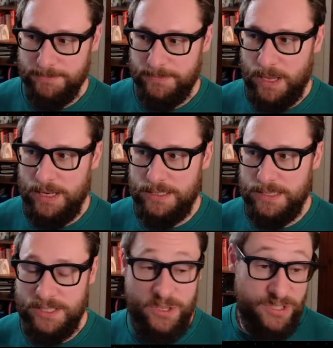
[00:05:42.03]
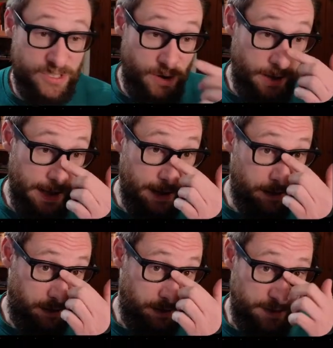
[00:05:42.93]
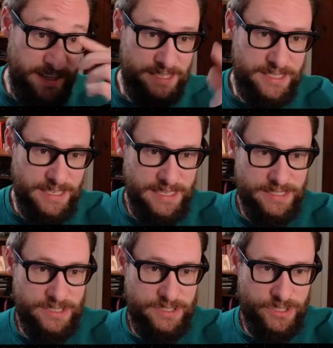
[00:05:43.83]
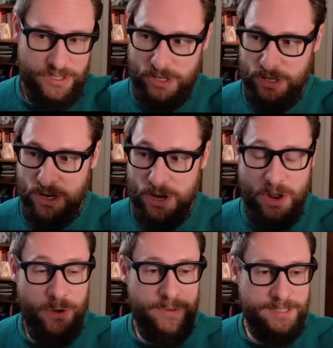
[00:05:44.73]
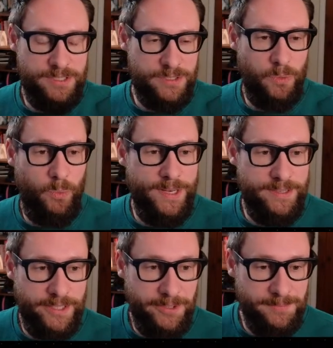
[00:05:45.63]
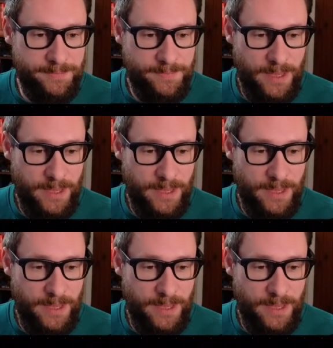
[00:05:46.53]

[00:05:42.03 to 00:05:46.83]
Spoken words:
And it's good to note here that this is just a node, it's just a window.